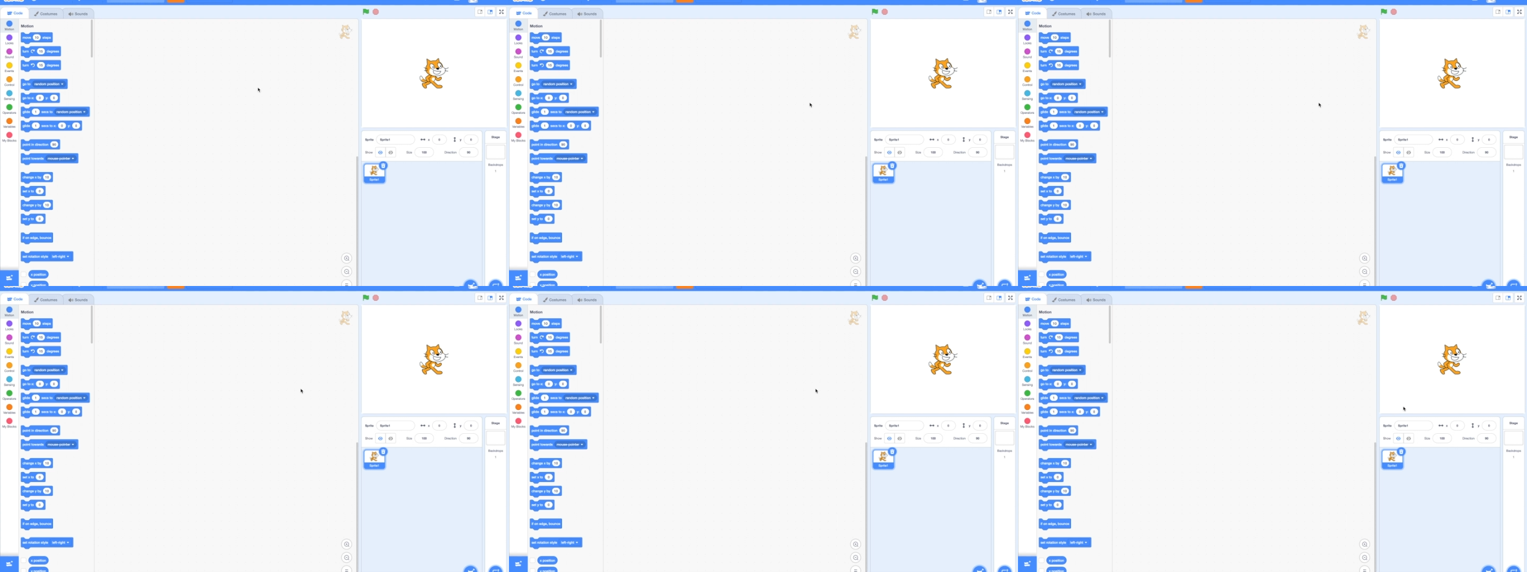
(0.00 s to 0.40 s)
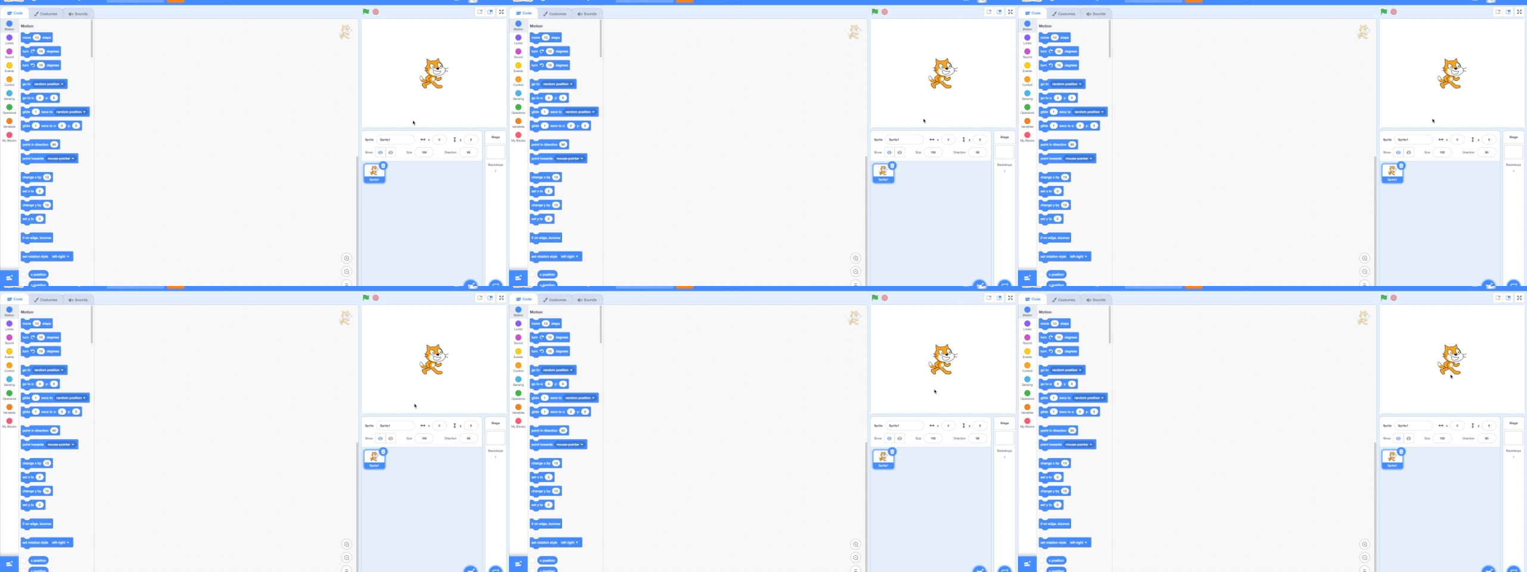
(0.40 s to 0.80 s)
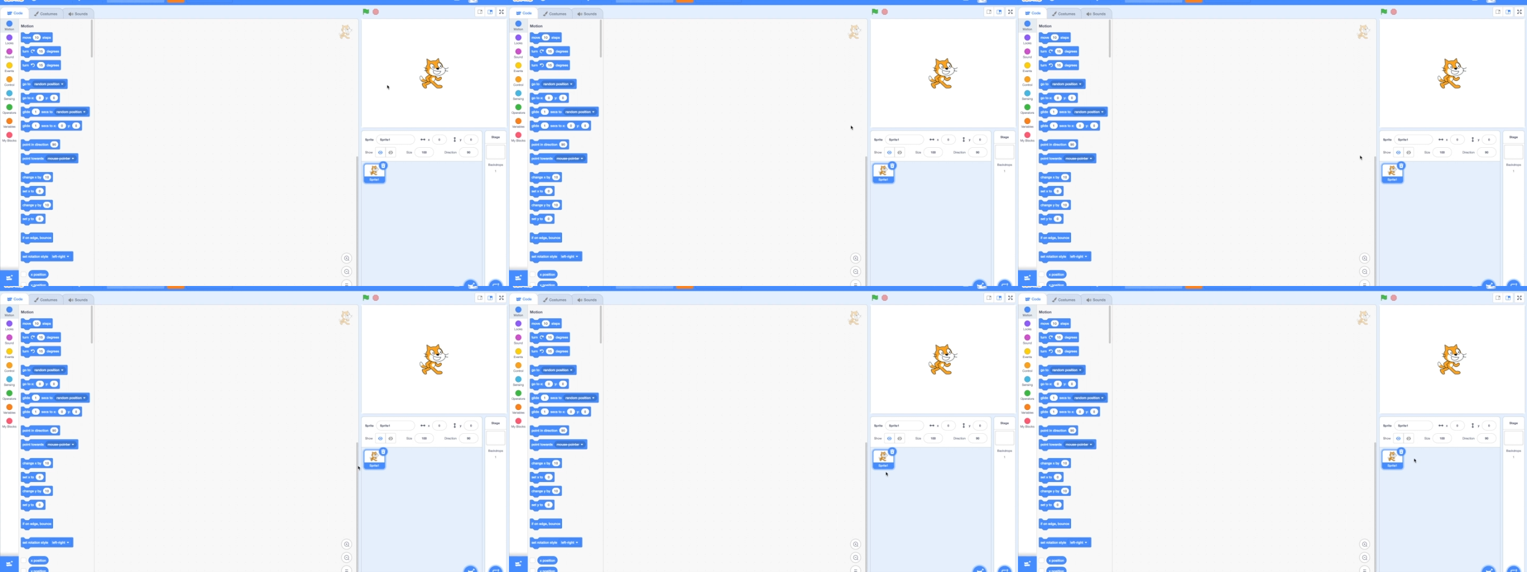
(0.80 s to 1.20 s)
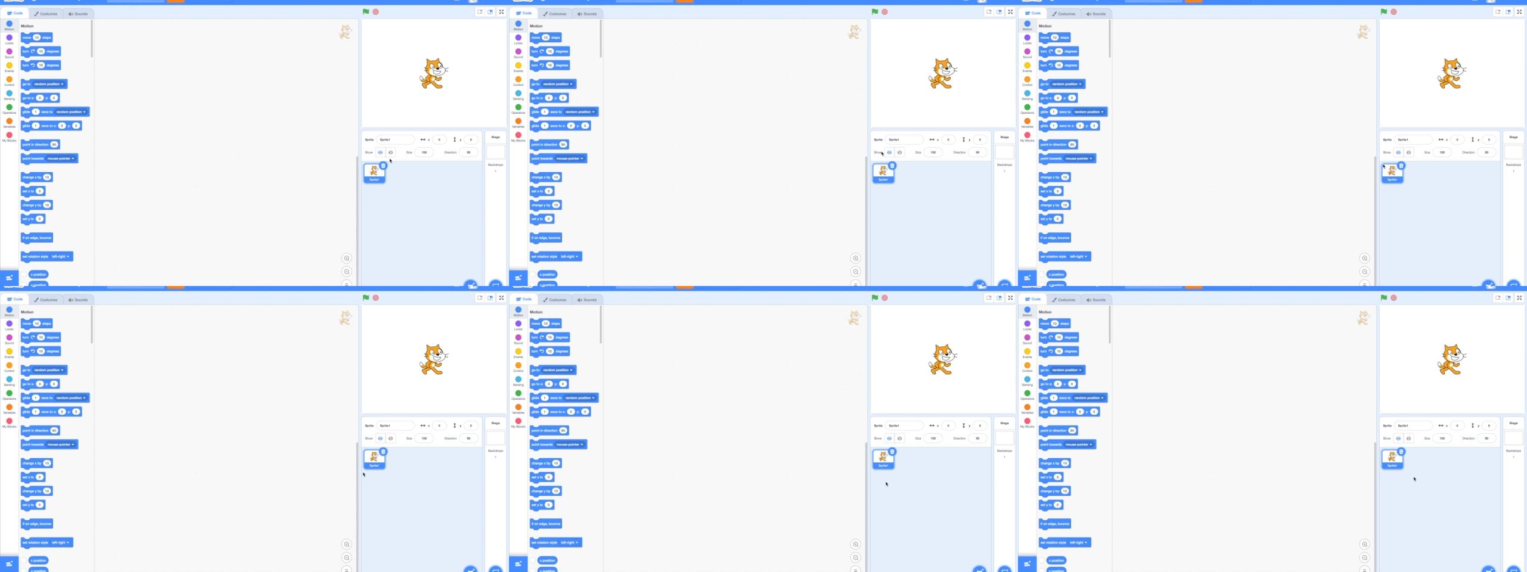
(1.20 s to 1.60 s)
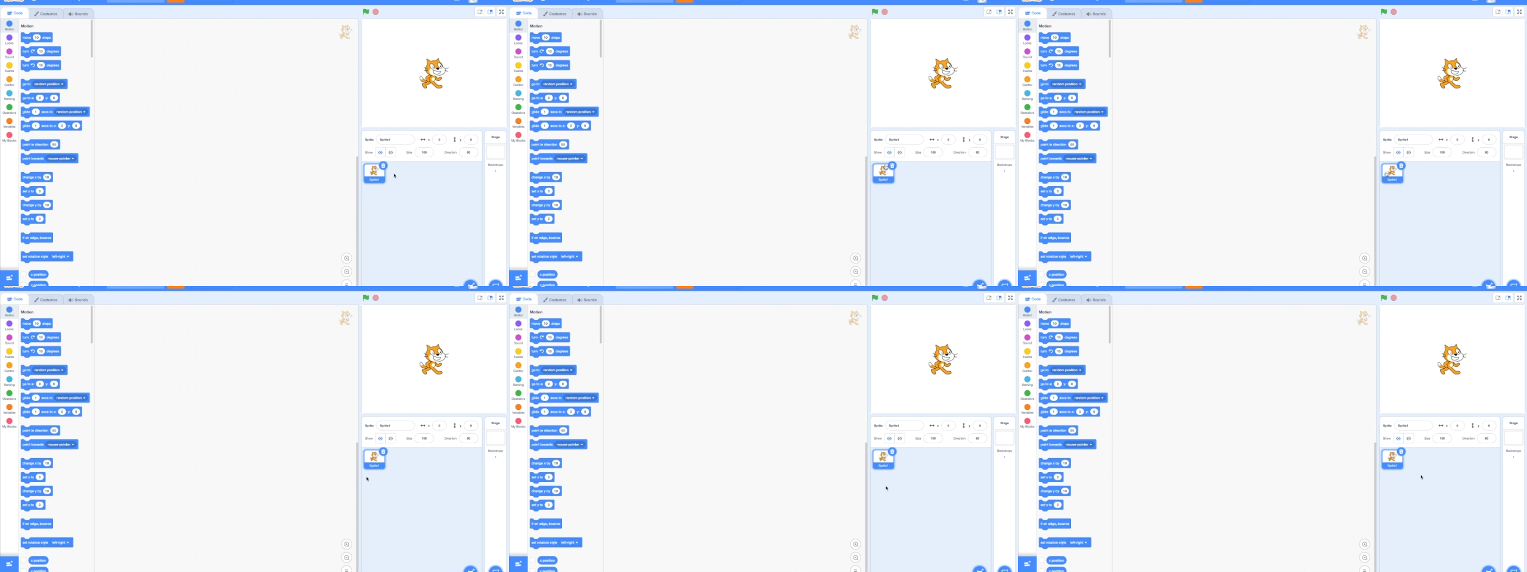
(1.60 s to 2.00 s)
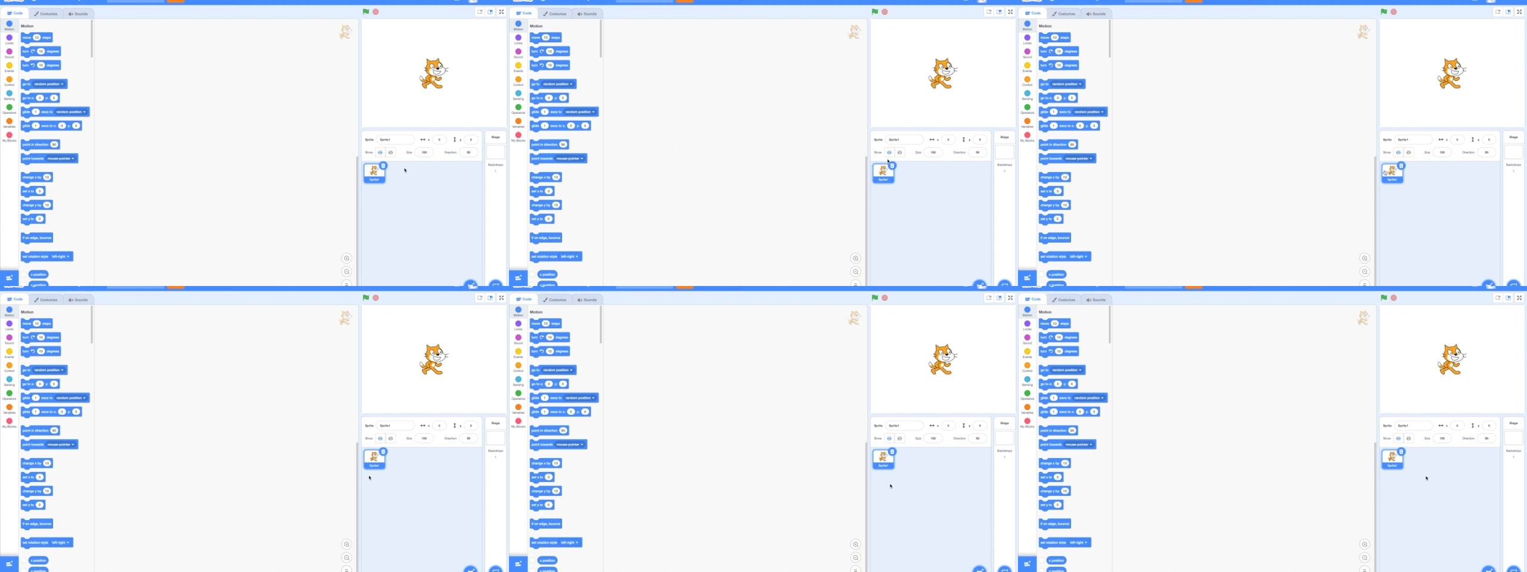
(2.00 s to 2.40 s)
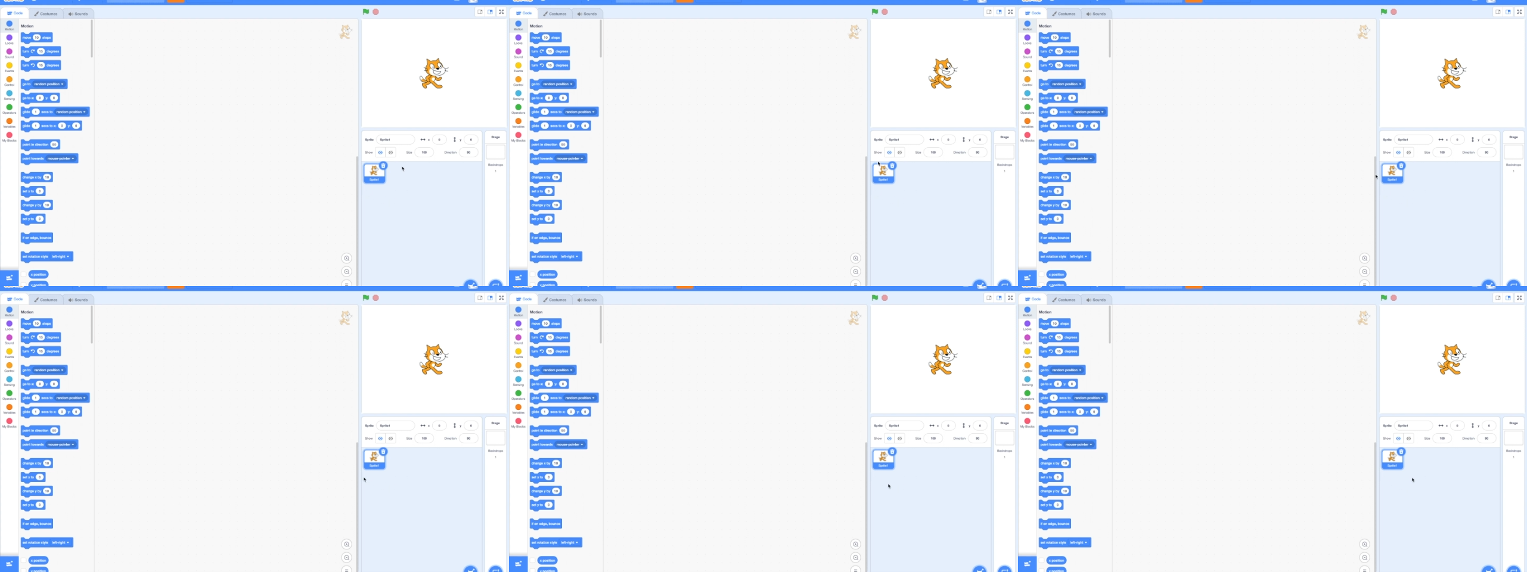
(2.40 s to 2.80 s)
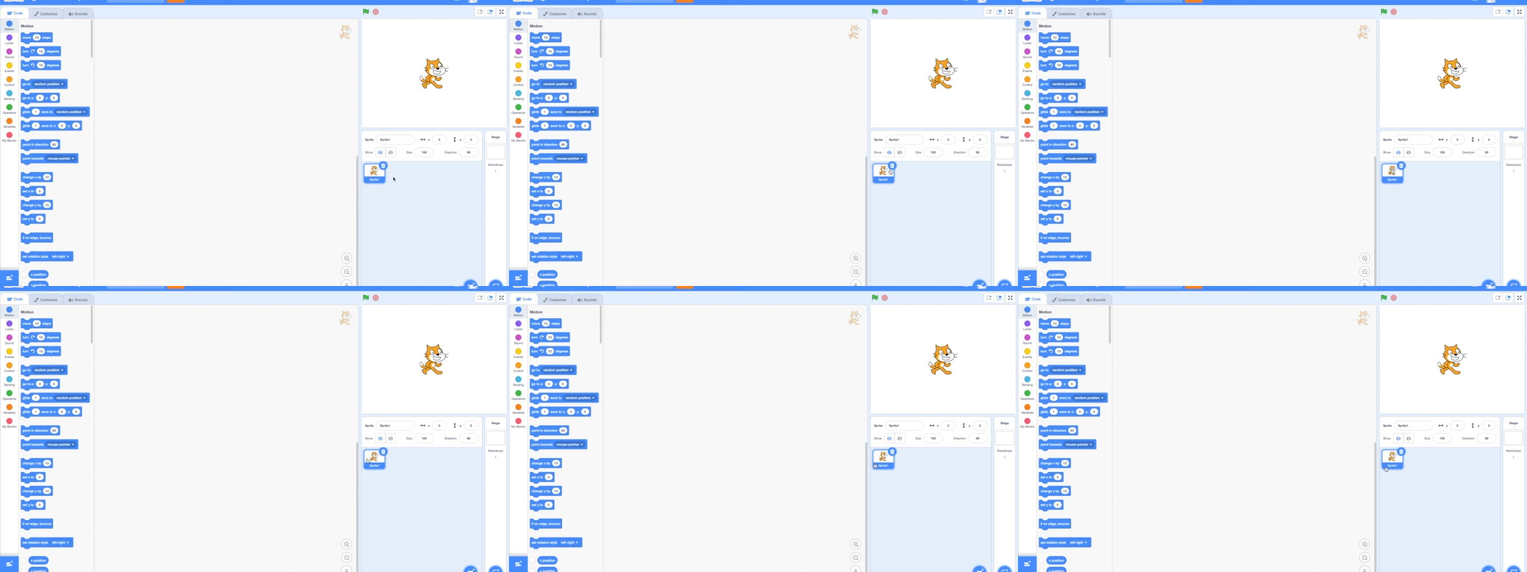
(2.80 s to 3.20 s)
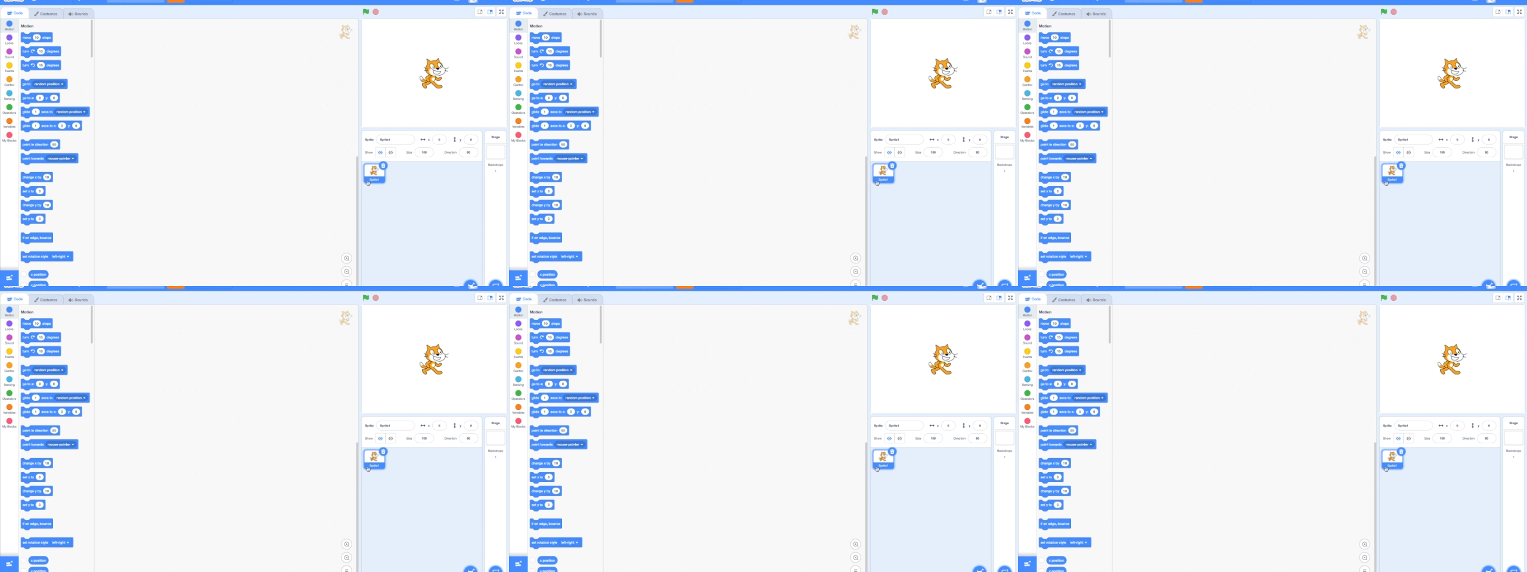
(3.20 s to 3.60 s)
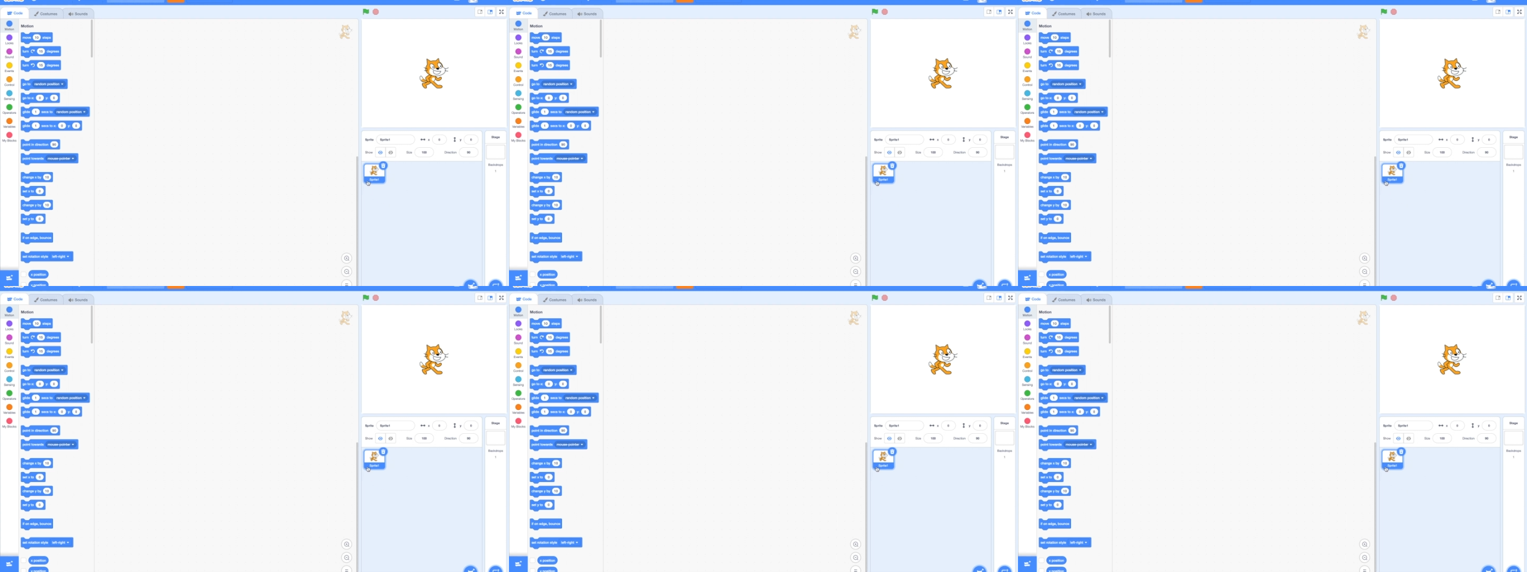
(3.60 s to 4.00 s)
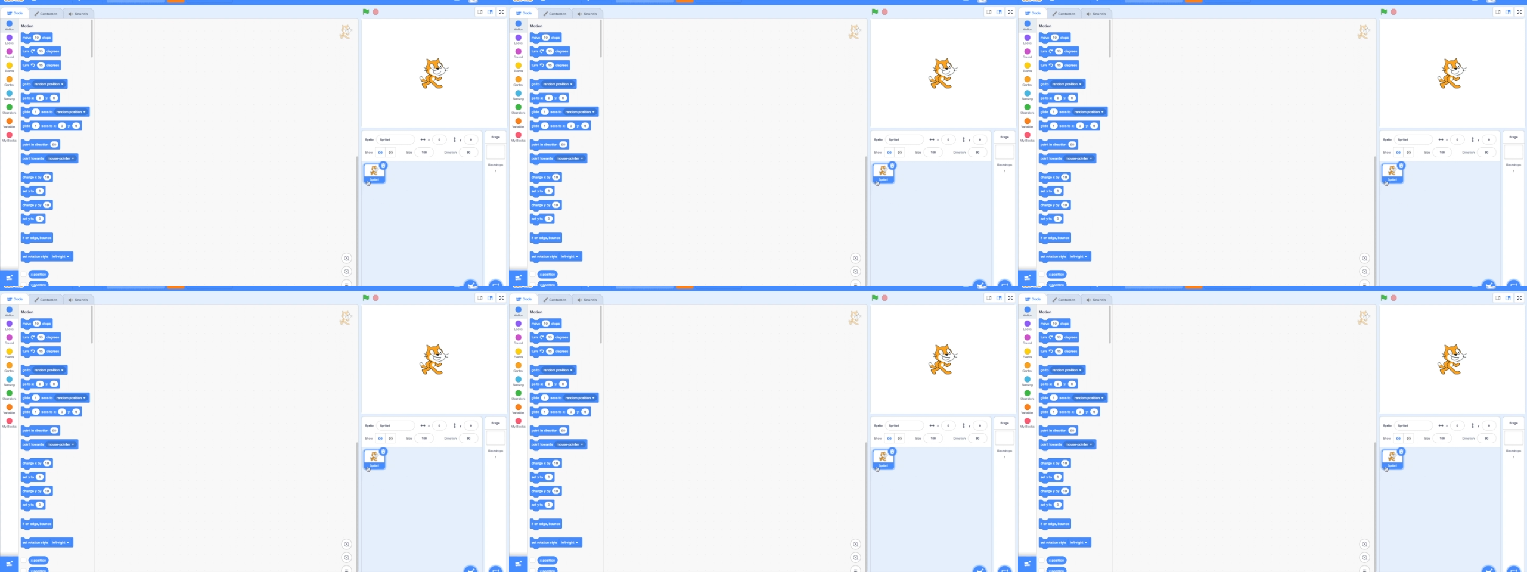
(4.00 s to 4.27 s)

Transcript: Nobody's mouth can be seen.